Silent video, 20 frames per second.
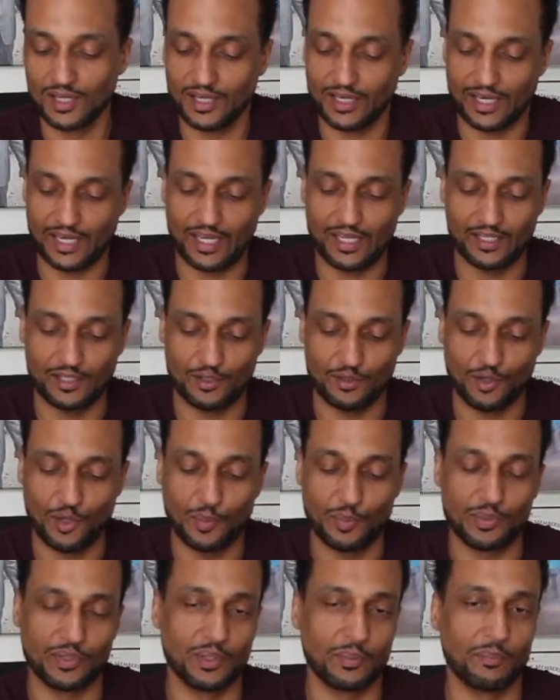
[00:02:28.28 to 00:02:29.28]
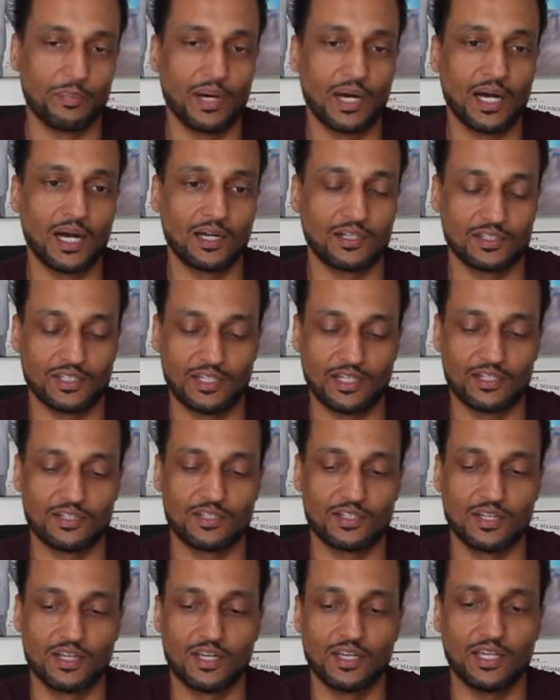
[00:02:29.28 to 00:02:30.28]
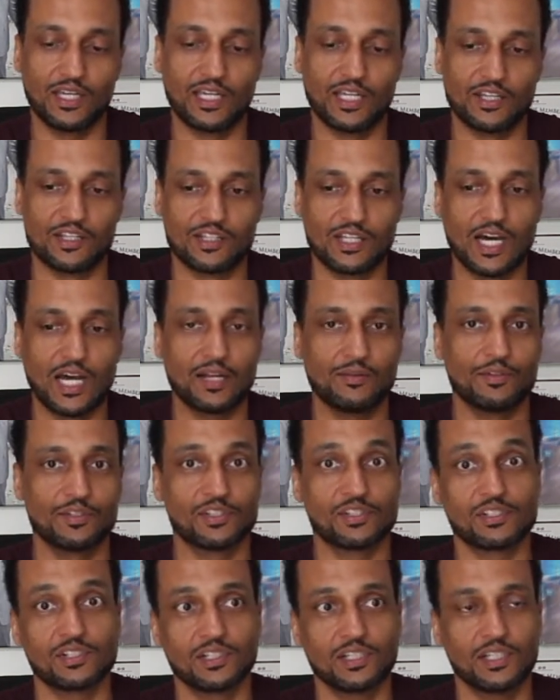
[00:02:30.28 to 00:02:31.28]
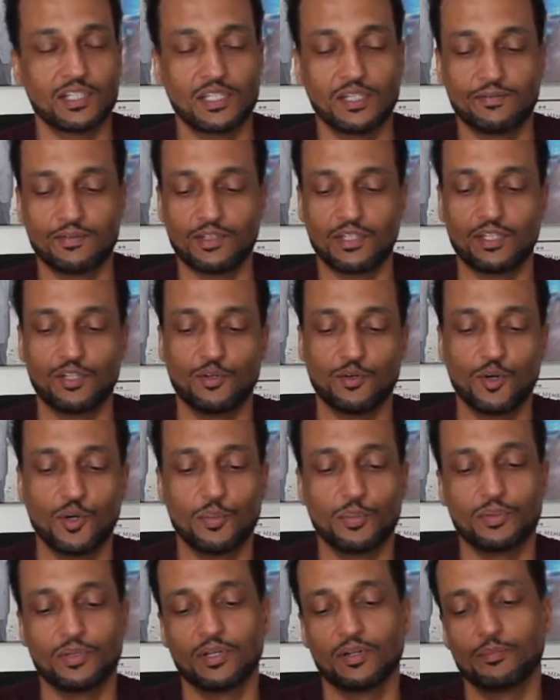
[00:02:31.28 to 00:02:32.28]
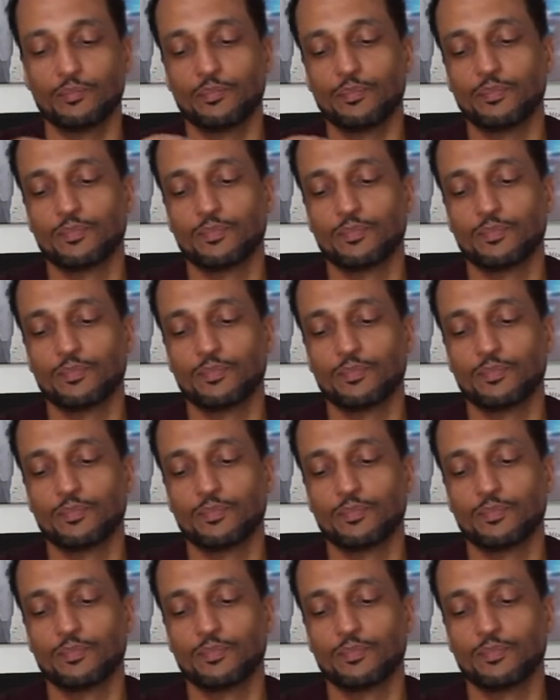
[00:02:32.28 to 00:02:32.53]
and you open the box and it's inside of a sleeve, and then you open the